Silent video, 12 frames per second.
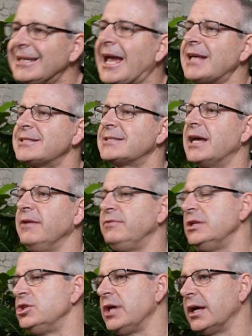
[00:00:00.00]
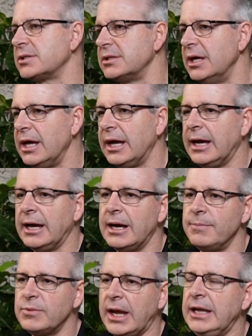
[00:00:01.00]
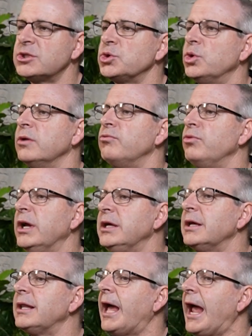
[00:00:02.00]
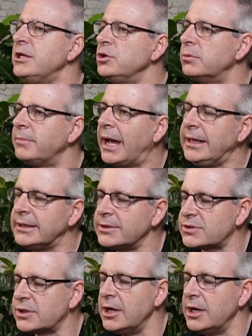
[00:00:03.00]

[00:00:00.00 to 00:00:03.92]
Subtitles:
gas safety checks, any sort of regular annual maintenance